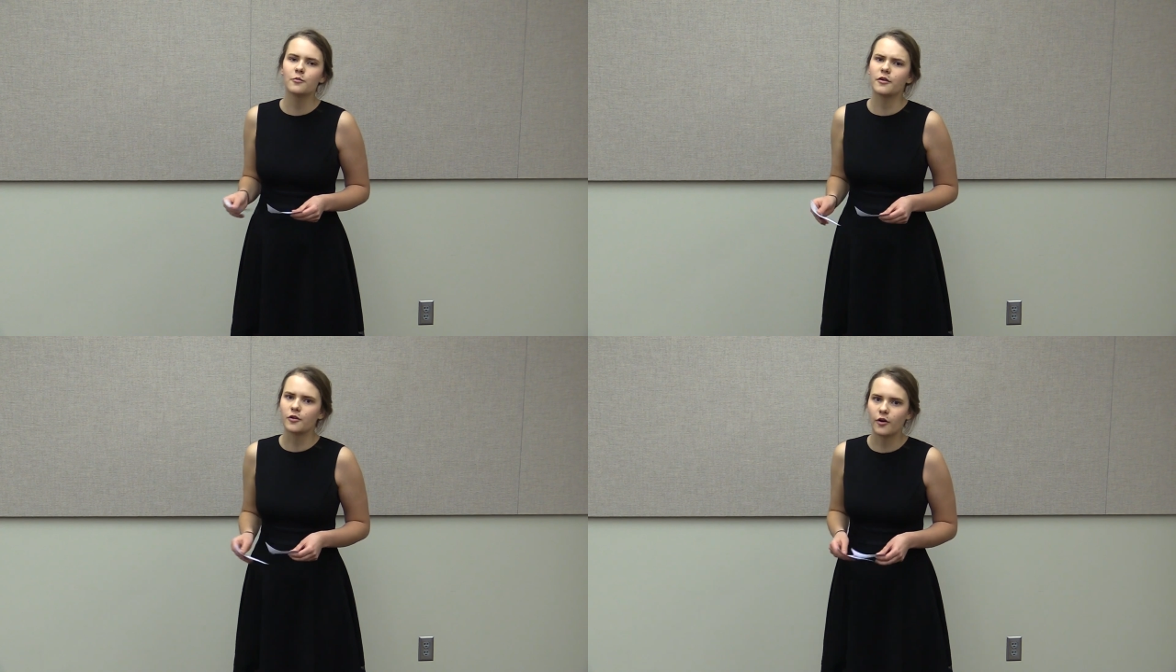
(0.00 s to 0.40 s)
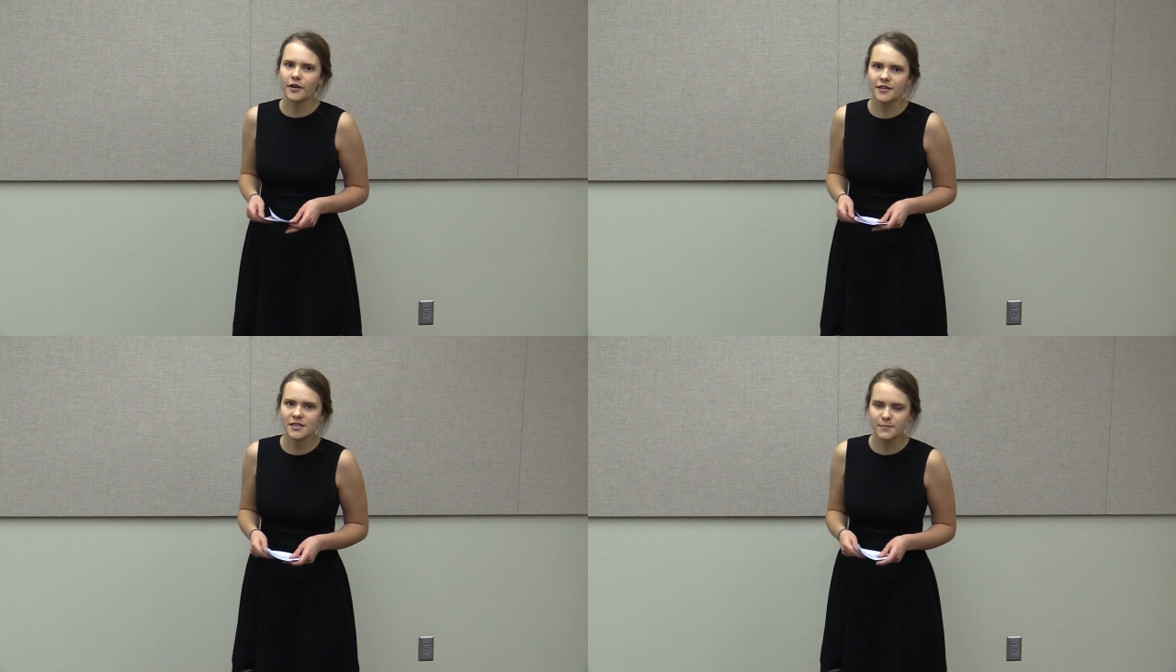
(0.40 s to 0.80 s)
Well,
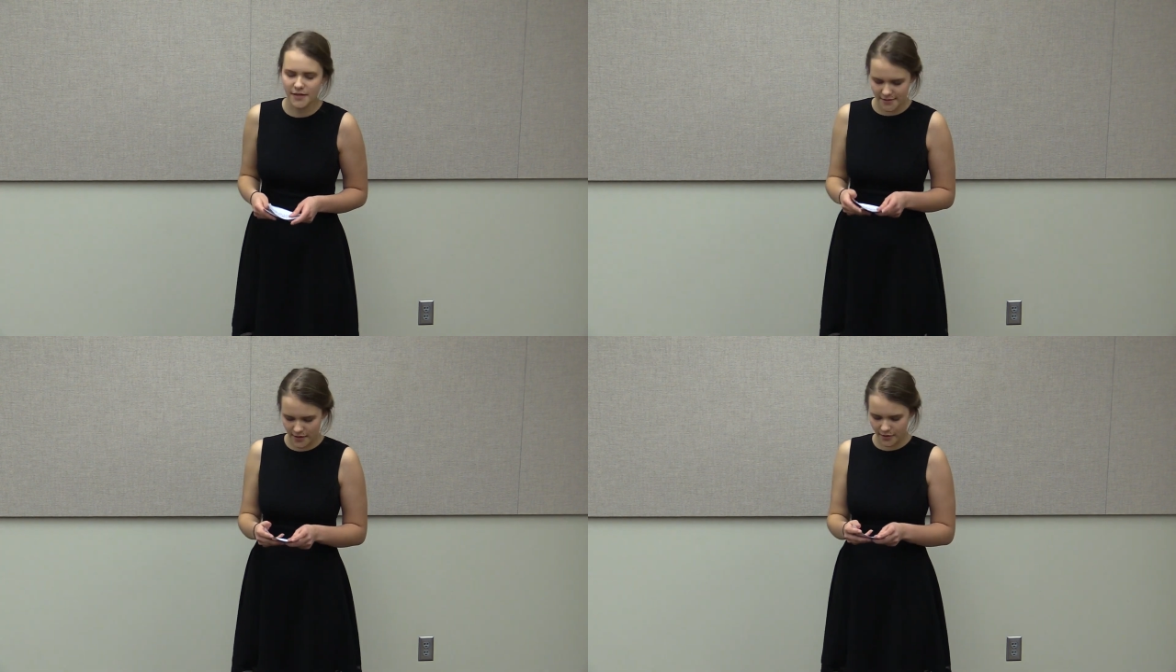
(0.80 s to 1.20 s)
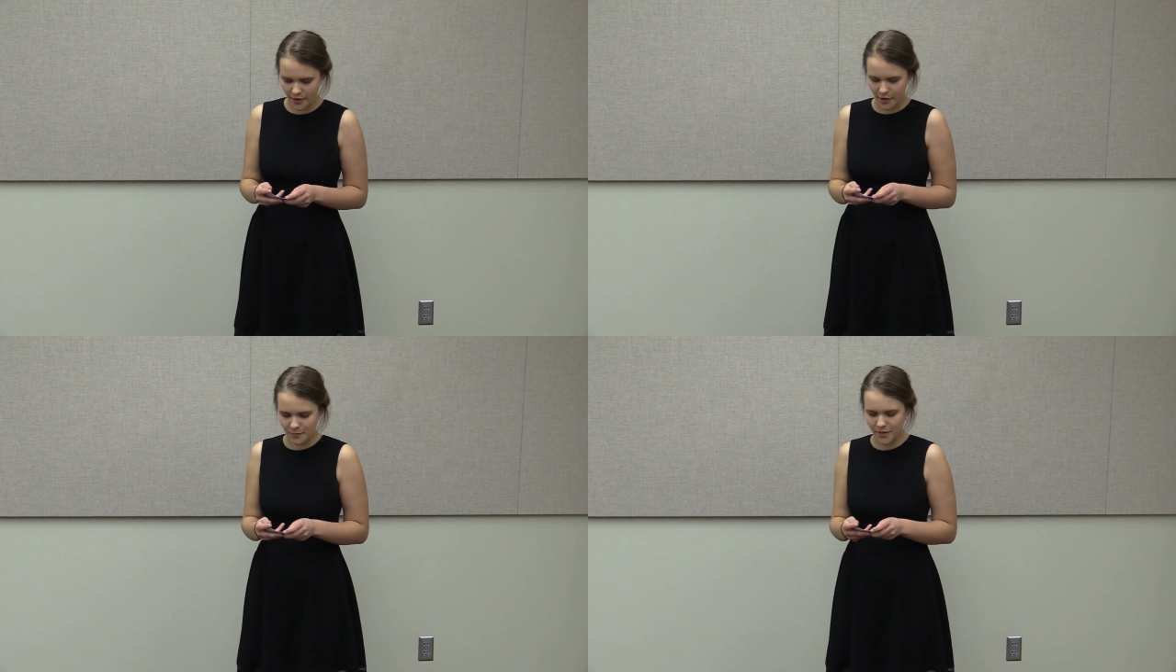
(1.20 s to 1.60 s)
according to
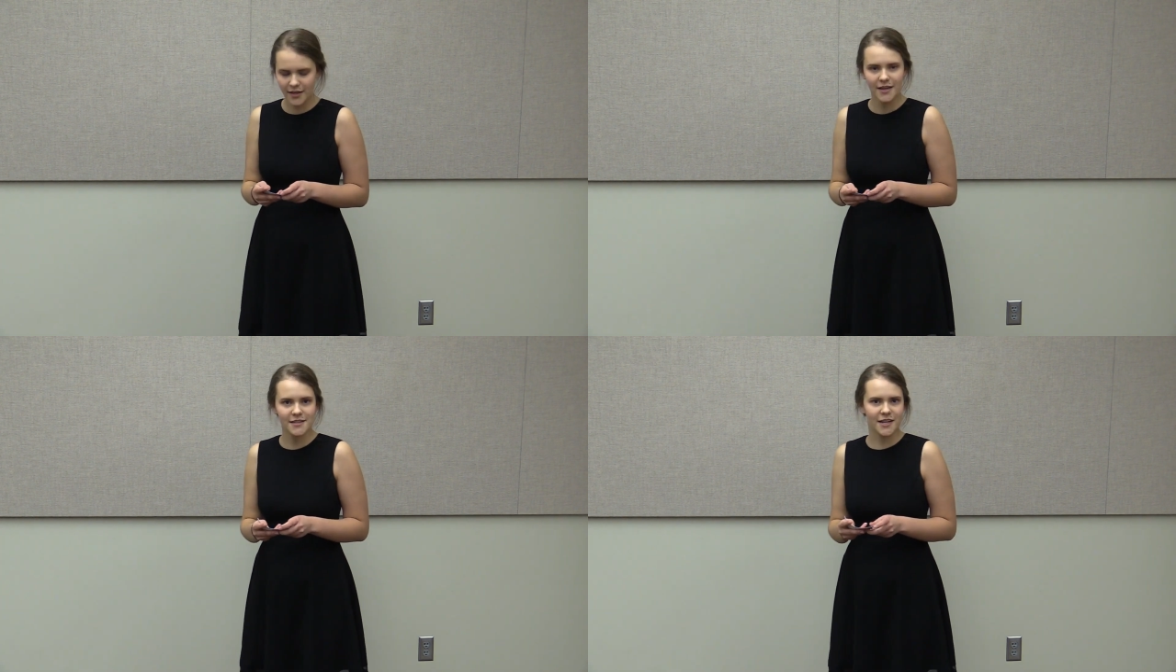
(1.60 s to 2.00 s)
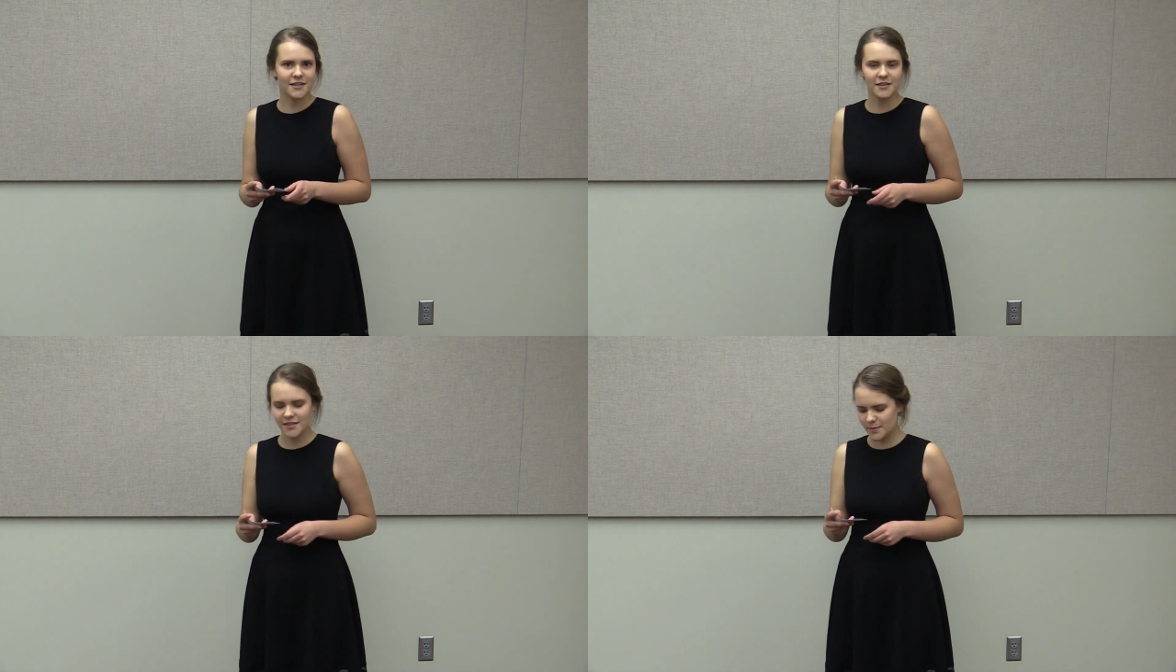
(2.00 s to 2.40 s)
space.com,
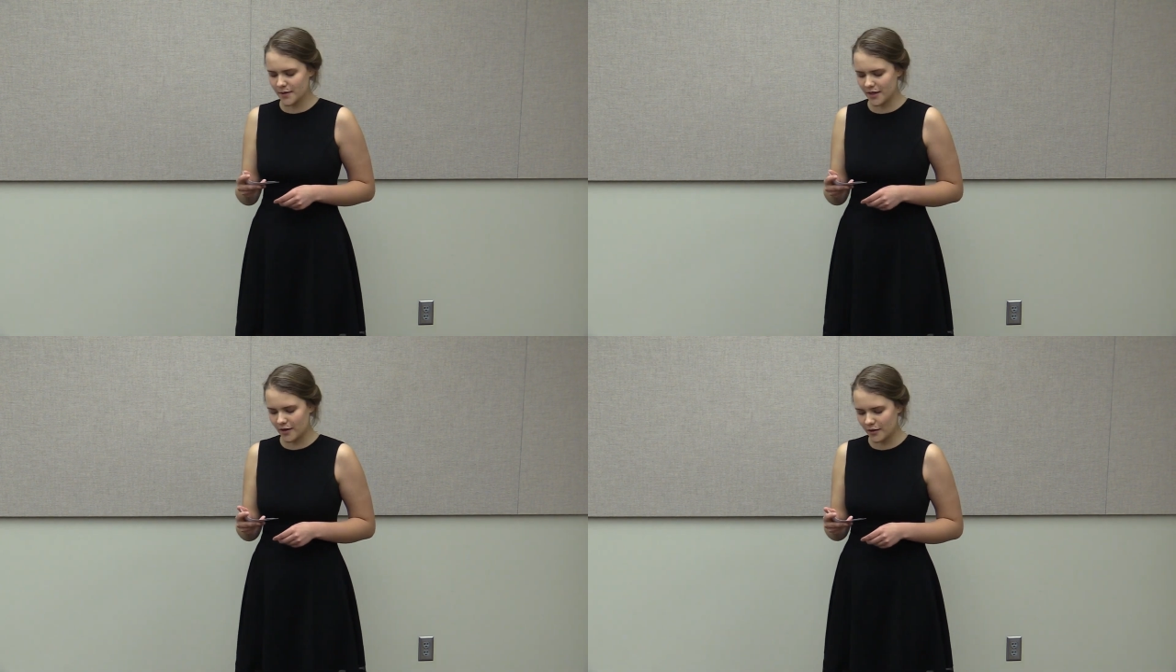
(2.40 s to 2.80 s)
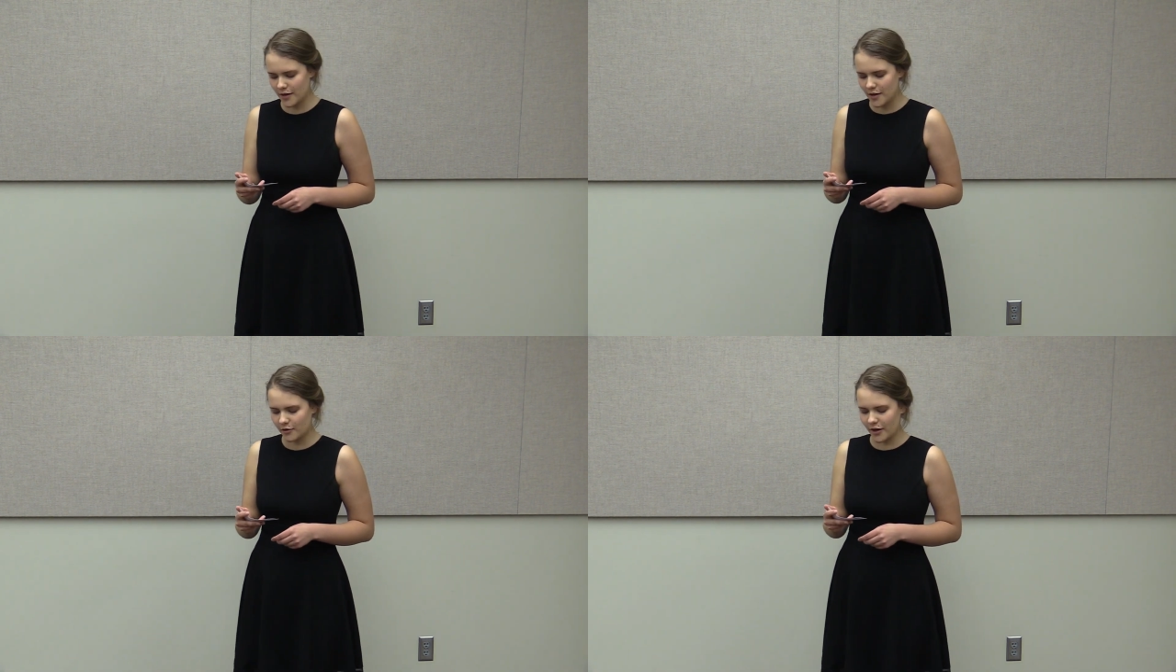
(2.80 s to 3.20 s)
technically speaking,
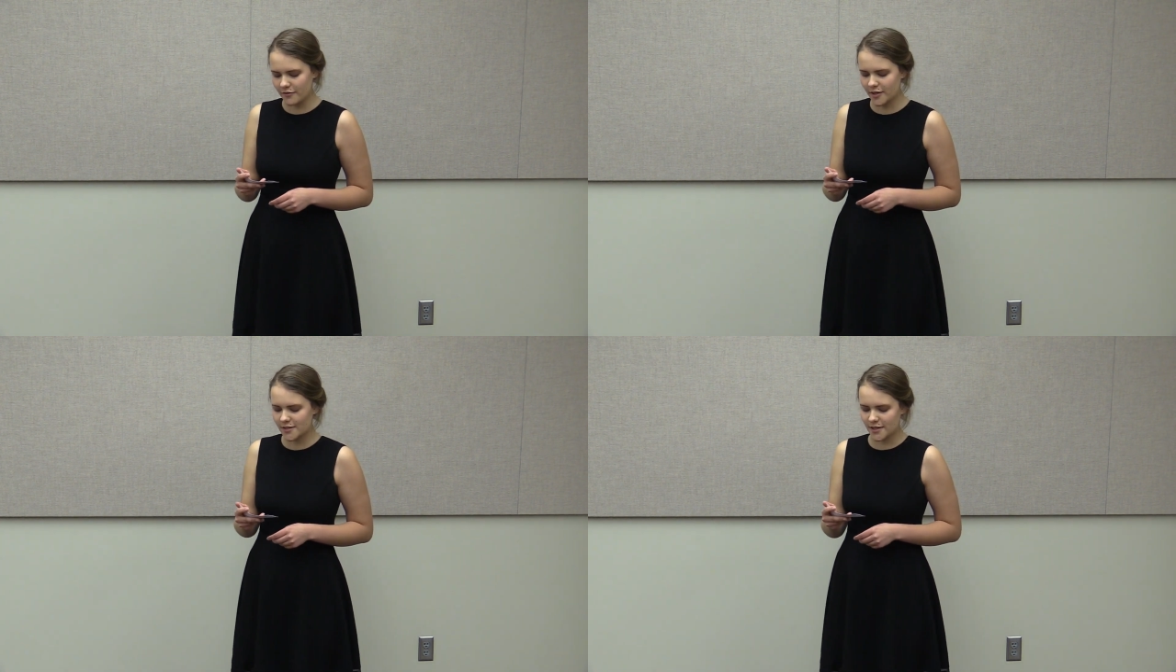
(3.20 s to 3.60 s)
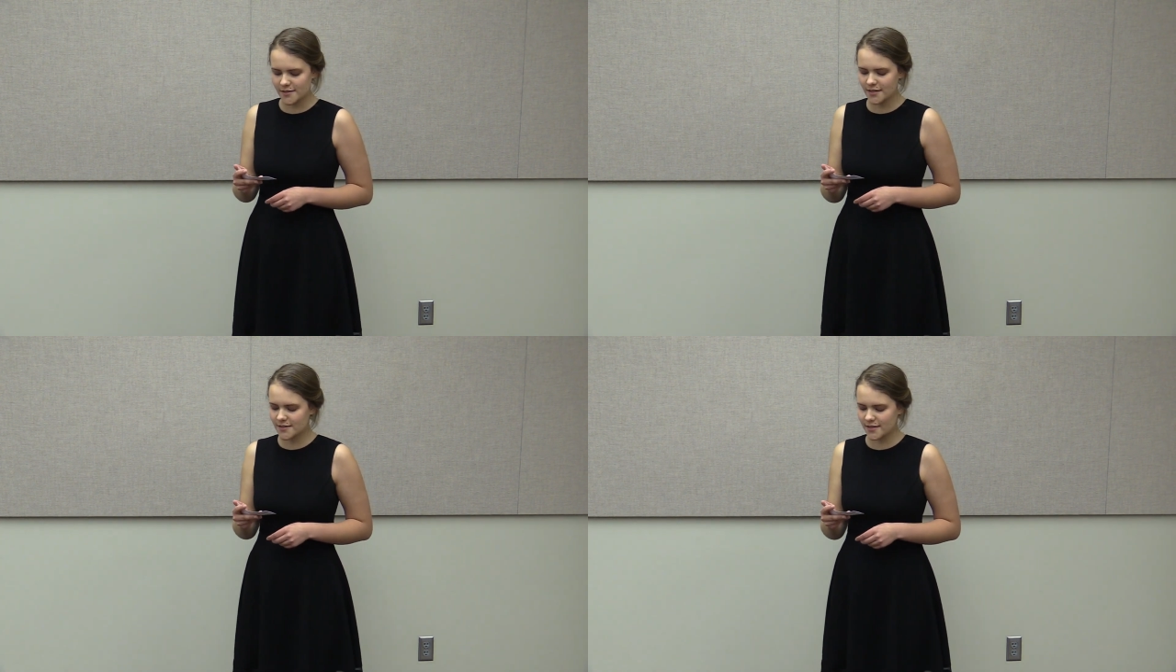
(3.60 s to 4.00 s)
gravity does
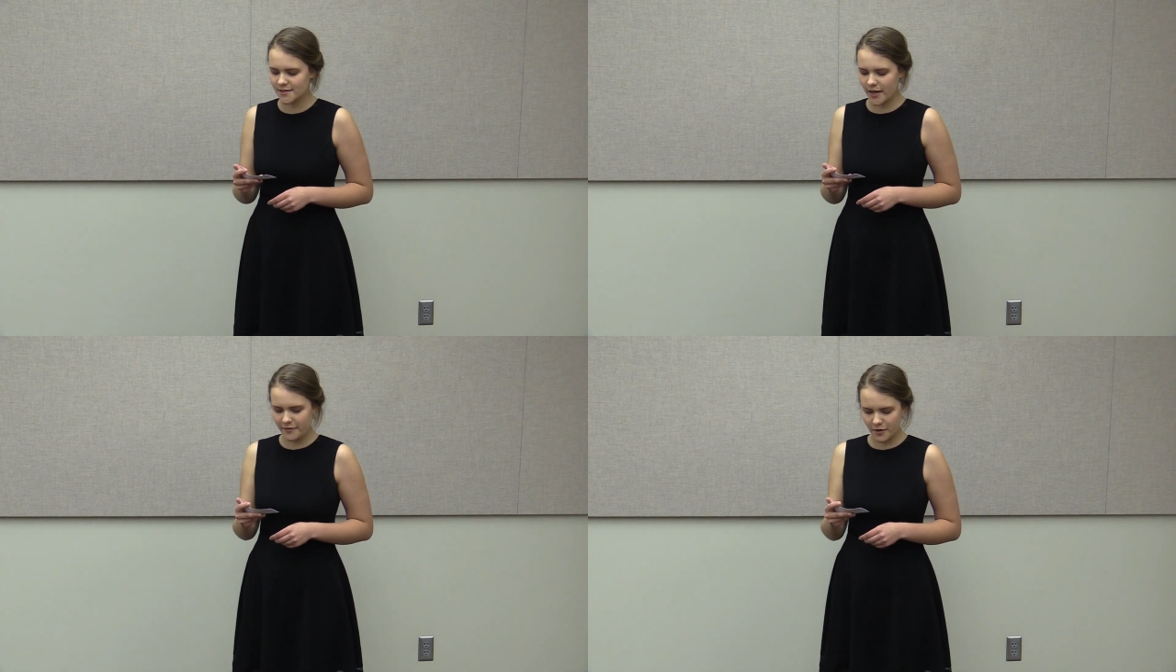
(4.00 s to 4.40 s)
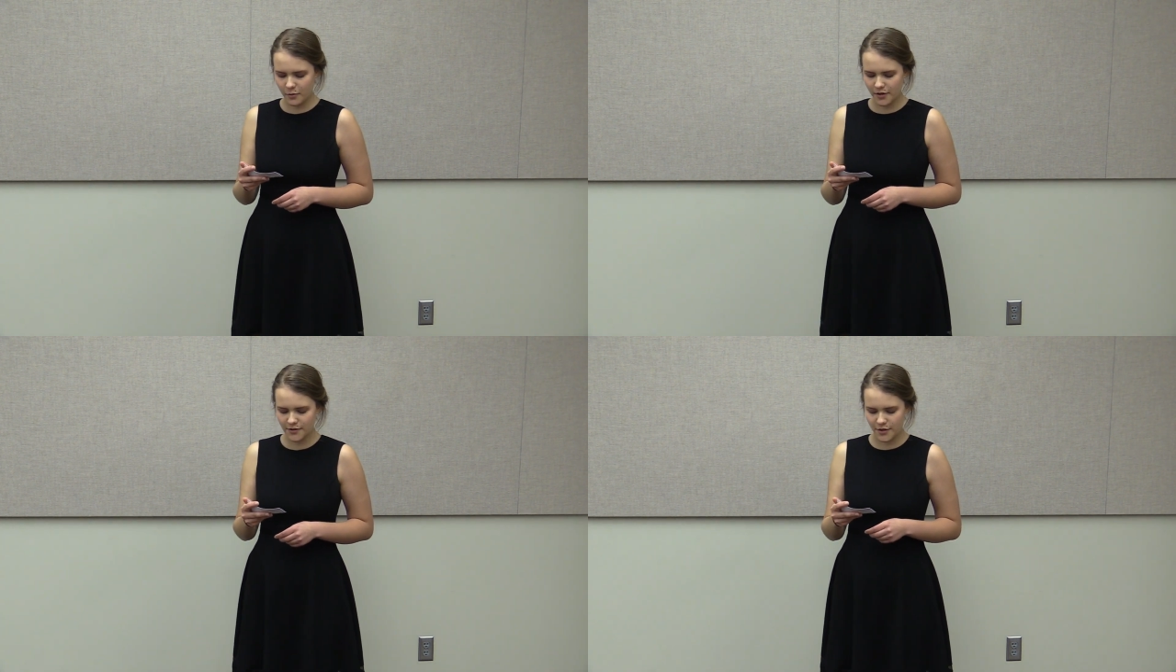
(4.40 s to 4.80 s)
exist
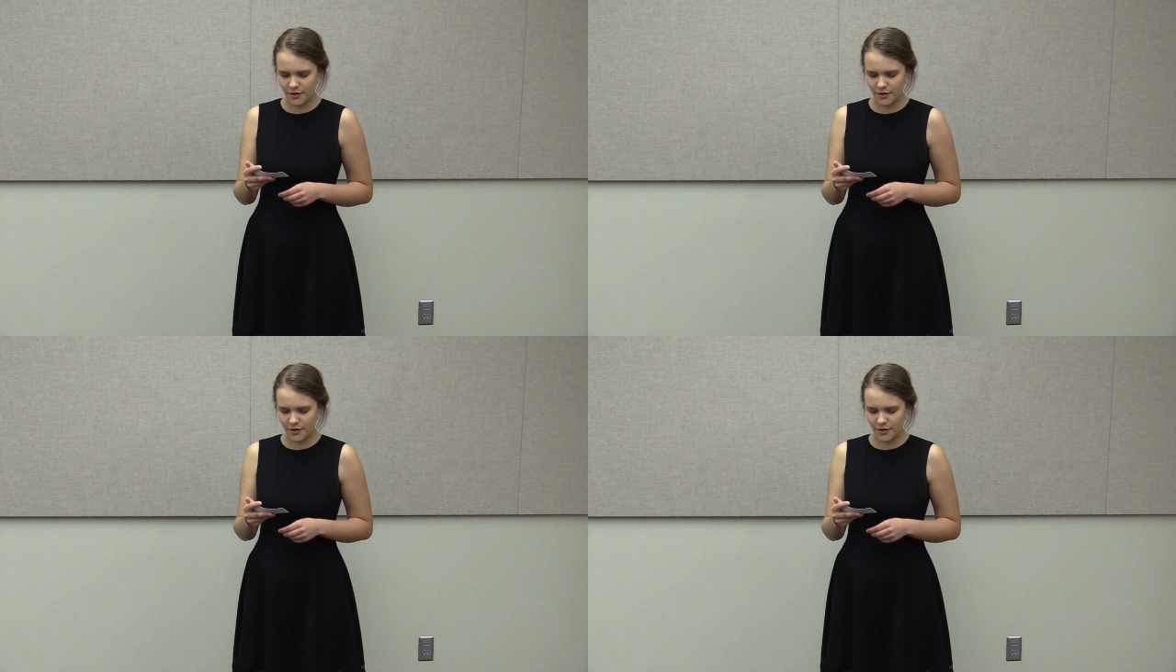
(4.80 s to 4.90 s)
everywhere in the